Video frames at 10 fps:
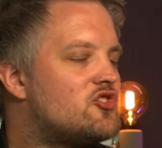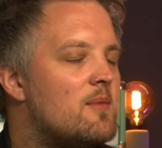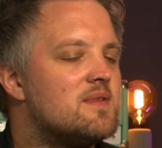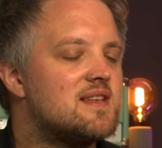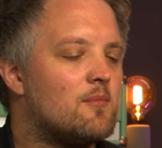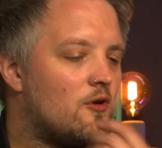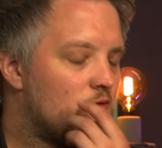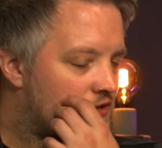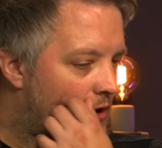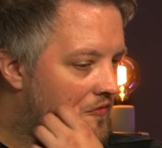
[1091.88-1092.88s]
Jim is someone
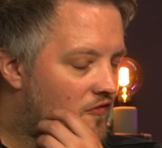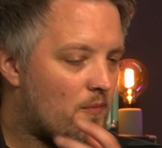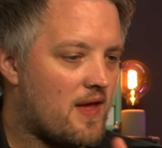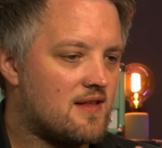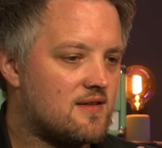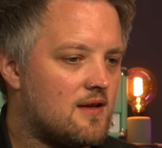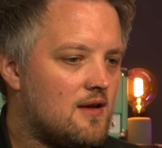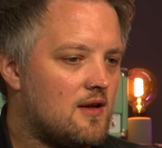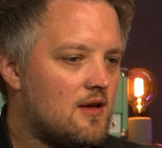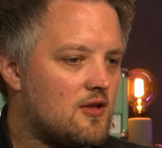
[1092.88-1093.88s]
who's known for being
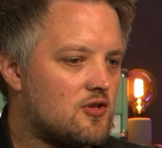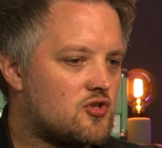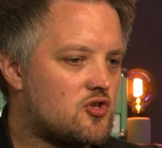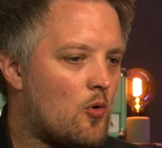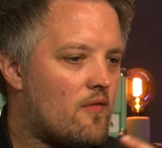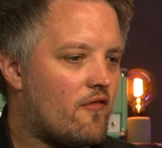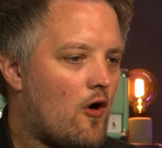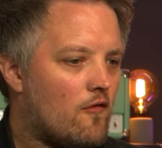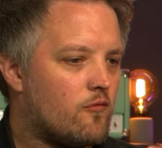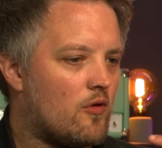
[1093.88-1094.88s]
so
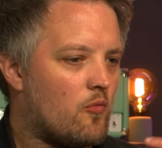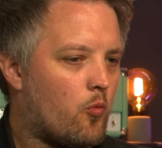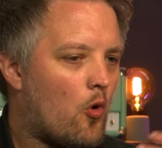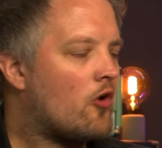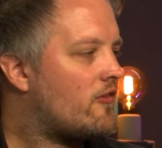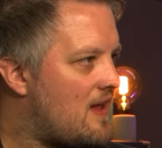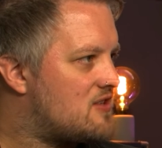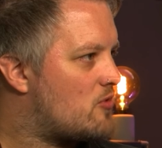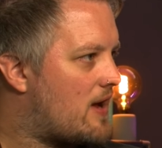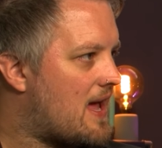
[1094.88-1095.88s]
involved with what
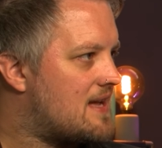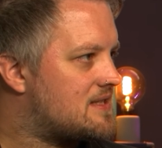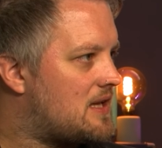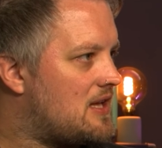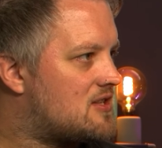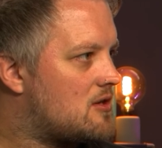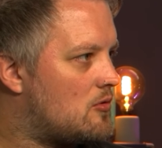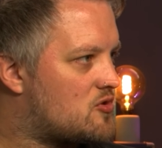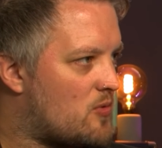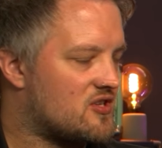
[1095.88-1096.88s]
his rig is, and he's
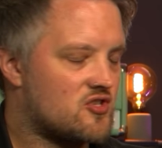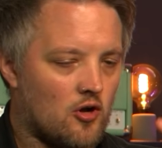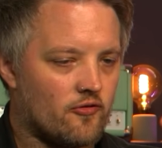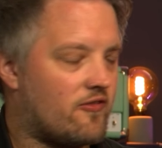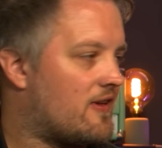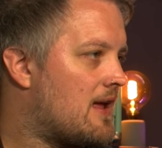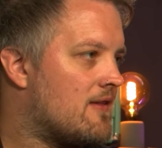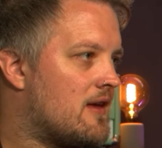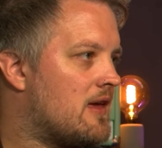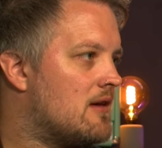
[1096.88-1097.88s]
so switched on to the
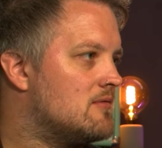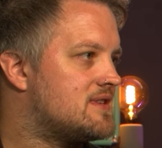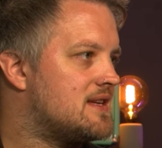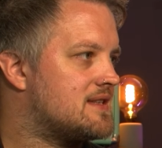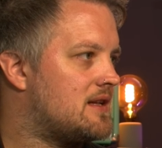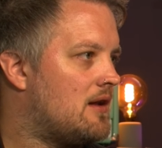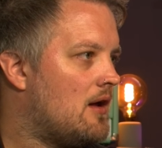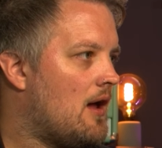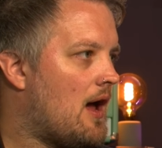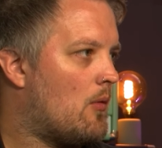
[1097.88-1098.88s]
gear that he uses and
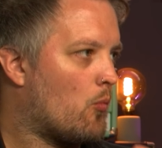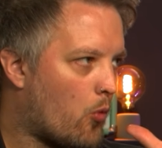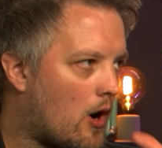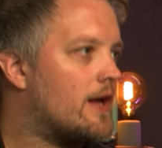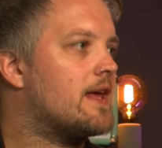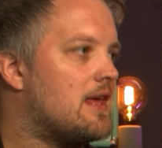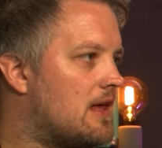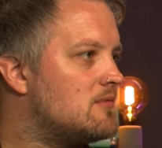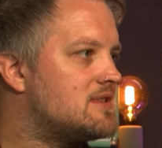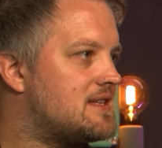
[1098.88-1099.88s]
why he
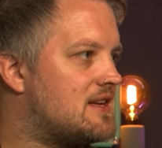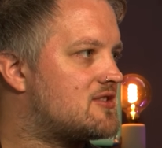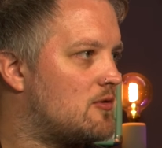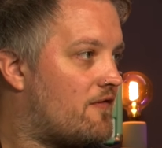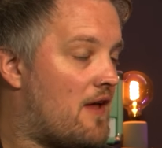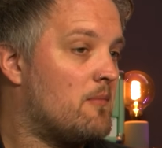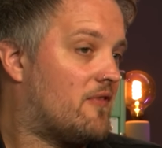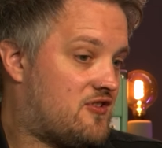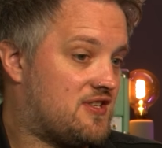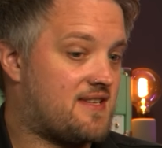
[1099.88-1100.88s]
uses it. So for
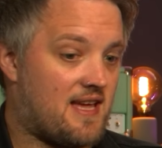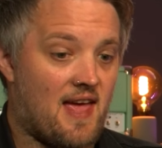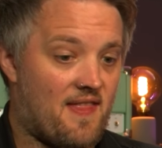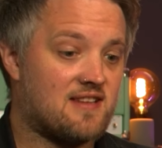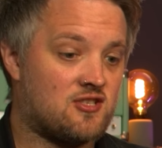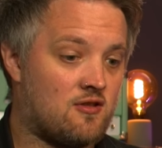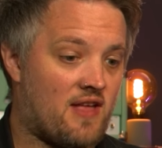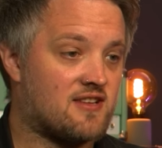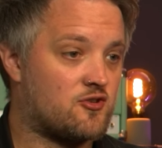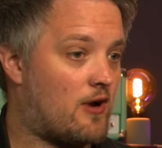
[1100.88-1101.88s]
him to just say,
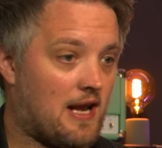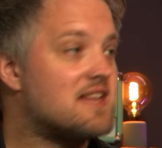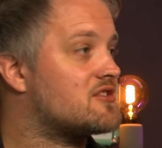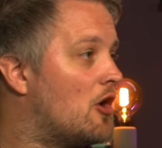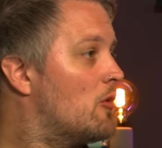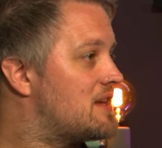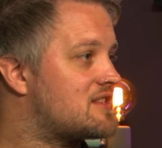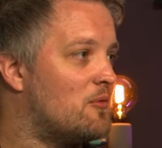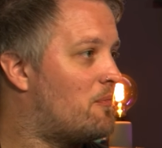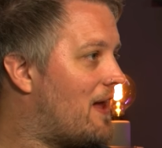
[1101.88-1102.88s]
that's great, let's go
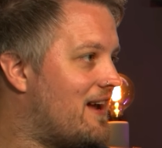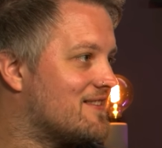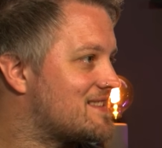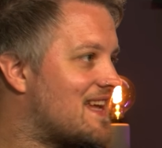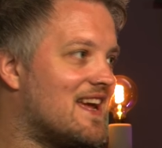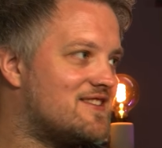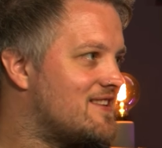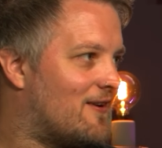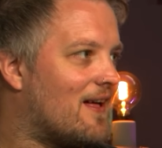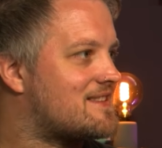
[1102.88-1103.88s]
and play it on stage,
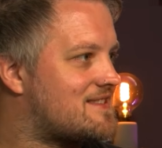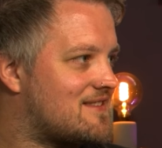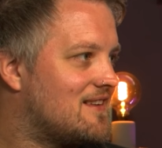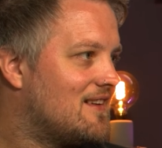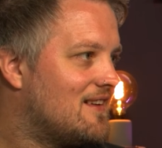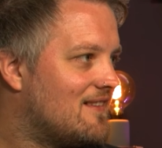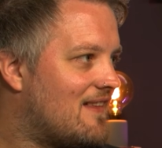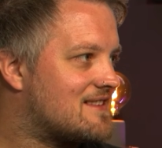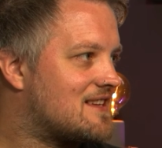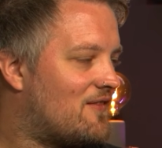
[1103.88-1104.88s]
you know, that's
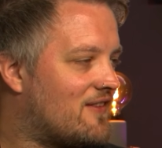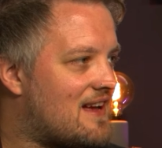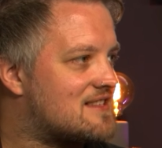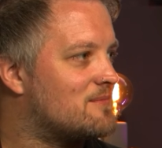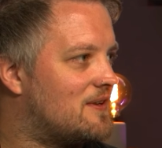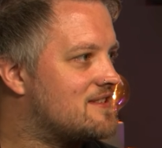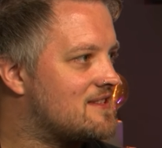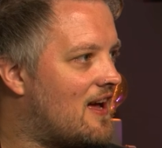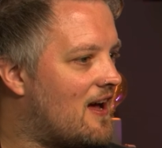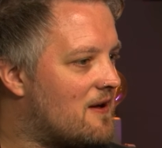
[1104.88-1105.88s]
kind of a testament, isn't that?